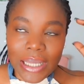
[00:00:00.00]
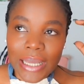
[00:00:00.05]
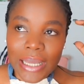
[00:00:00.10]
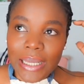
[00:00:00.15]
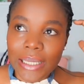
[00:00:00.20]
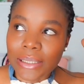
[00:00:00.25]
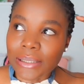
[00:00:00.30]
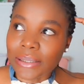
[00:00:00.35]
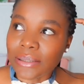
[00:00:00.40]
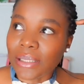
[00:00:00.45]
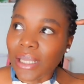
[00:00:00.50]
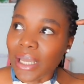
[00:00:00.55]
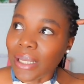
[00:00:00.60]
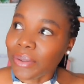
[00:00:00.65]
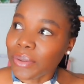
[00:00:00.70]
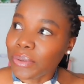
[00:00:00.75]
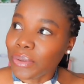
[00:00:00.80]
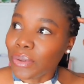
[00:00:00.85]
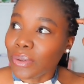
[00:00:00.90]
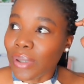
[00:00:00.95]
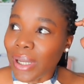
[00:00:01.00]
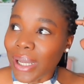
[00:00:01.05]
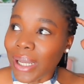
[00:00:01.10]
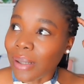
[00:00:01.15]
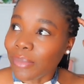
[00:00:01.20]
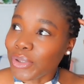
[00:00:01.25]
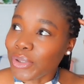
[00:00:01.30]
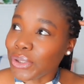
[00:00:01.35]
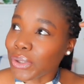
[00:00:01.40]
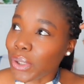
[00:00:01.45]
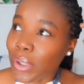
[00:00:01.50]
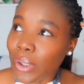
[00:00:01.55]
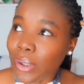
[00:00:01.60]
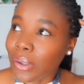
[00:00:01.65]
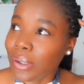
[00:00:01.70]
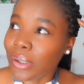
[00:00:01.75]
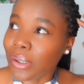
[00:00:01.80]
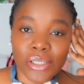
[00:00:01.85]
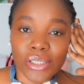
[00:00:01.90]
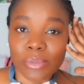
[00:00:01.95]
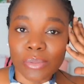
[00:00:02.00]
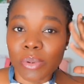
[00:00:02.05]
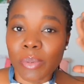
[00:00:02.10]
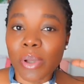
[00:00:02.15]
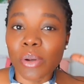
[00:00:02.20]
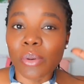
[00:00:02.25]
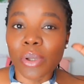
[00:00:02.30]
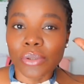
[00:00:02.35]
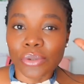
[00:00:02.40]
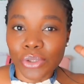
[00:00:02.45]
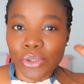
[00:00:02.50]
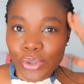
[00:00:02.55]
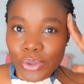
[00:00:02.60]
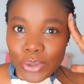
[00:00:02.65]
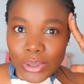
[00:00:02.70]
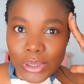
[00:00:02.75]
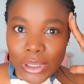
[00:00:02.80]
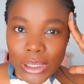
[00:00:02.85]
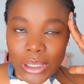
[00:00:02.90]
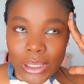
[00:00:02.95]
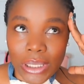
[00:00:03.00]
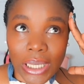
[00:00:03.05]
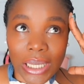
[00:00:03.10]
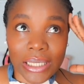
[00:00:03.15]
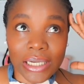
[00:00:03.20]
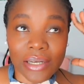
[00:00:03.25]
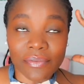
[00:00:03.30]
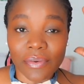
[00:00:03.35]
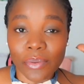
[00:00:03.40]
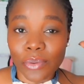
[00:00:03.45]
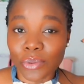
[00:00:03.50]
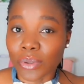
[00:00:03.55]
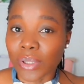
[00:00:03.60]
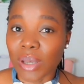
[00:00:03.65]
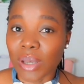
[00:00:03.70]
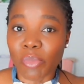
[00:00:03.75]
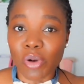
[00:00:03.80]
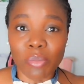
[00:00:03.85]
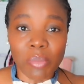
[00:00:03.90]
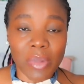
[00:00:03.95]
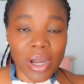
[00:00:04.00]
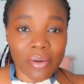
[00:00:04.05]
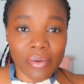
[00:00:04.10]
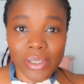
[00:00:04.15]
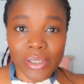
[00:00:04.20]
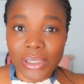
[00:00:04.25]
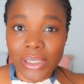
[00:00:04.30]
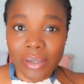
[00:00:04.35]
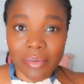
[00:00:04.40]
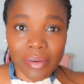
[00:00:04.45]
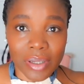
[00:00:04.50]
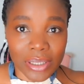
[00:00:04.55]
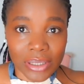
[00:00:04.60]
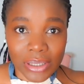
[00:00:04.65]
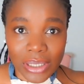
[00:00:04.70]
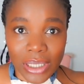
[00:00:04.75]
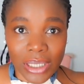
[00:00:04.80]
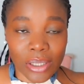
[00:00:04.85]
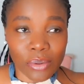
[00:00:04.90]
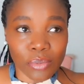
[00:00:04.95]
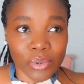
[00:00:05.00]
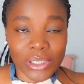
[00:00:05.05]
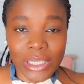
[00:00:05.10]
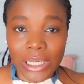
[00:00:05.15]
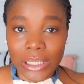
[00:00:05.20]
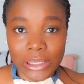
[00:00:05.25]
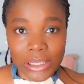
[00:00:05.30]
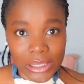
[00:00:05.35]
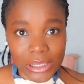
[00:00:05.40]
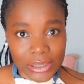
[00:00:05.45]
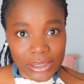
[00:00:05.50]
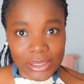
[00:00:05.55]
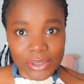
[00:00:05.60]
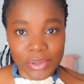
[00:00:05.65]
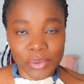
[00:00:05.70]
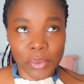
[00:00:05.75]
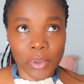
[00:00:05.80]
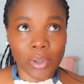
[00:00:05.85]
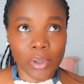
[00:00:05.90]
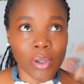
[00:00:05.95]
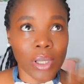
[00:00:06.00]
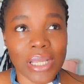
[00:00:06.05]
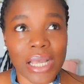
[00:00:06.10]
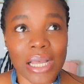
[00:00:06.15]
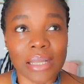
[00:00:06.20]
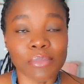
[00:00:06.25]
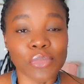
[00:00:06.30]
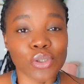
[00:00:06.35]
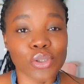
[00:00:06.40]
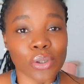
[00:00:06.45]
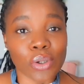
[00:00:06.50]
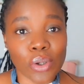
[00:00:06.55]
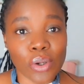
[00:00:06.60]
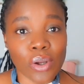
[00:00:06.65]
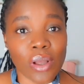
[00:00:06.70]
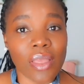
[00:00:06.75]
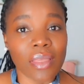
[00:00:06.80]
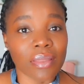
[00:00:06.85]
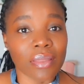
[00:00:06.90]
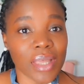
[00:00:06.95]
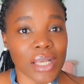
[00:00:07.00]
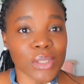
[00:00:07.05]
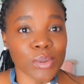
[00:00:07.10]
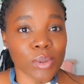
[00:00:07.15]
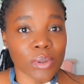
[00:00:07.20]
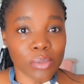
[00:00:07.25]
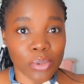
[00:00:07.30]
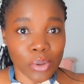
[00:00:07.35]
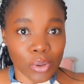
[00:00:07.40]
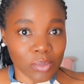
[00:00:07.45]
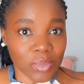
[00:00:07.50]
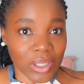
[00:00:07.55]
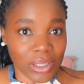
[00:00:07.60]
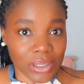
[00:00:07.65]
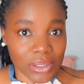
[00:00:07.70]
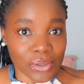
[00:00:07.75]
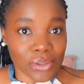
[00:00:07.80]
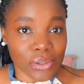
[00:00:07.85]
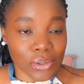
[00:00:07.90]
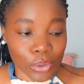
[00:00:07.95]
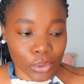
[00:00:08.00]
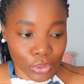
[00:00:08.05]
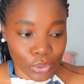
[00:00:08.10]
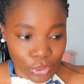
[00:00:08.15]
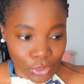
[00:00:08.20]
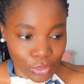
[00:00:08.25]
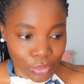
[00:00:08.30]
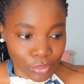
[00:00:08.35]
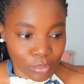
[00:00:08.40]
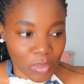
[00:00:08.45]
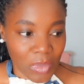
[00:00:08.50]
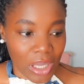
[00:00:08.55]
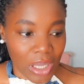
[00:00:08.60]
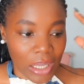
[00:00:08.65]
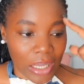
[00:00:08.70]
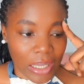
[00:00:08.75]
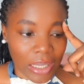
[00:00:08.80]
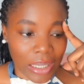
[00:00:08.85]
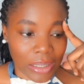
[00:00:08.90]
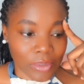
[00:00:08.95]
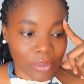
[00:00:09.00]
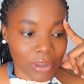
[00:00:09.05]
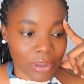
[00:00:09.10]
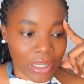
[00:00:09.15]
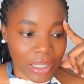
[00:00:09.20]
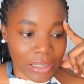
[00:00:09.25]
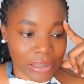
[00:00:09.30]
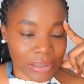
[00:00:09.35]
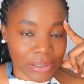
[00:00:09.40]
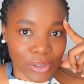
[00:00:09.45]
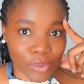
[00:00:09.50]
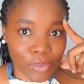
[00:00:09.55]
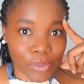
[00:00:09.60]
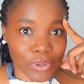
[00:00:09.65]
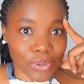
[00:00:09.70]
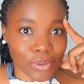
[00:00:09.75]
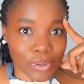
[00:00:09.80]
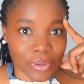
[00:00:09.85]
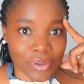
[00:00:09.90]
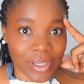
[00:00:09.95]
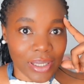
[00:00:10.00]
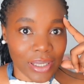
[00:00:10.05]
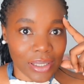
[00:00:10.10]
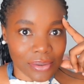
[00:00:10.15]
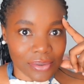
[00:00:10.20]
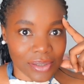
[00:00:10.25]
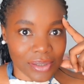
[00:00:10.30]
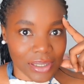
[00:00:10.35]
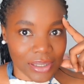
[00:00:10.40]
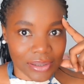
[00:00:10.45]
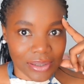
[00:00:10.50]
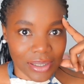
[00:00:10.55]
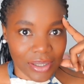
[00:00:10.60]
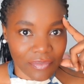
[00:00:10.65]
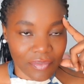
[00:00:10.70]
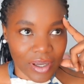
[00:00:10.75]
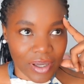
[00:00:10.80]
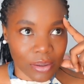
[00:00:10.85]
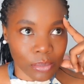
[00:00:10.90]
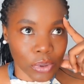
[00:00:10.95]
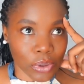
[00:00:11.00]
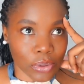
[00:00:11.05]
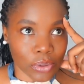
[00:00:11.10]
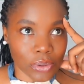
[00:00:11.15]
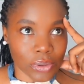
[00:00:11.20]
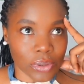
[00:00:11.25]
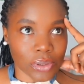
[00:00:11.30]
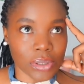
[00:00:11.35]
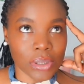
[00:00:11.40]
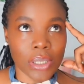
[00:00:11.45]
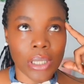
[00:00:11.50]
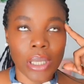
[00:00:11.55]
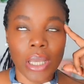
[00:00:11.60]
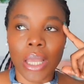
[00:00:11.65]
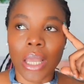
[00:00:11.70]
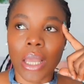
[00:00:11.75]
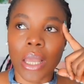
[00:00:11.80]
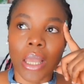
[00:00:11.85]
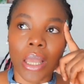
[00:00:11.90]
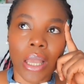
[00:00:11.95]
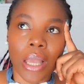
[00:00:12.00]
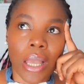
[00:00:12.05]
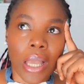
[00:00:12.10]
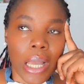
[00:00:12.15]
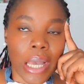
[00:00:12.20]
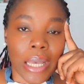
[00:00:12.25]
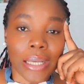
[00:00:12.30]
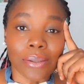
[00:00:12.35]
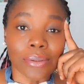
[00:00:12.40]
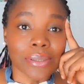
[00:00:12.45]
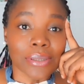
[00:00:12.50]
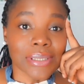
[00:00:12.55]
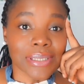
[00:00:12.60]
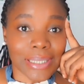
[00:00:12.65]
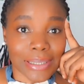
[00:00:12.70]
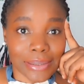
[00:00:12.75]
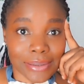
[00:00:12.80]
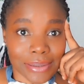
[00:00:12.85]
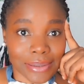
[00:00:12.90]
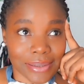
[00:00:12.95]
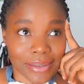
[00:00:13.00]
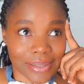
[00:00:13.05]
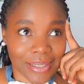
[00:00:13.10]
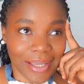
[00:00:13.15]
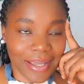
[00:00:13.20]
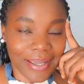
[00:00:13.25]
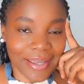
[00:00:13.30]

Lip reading: And I don't know, I'm sure she probably went to church today and her friend was talking about marriage here and there with their kids as well. I'm sure that's what prompted this discussion. And you guys, it was not the healthiest ever, because I couldn't stand it.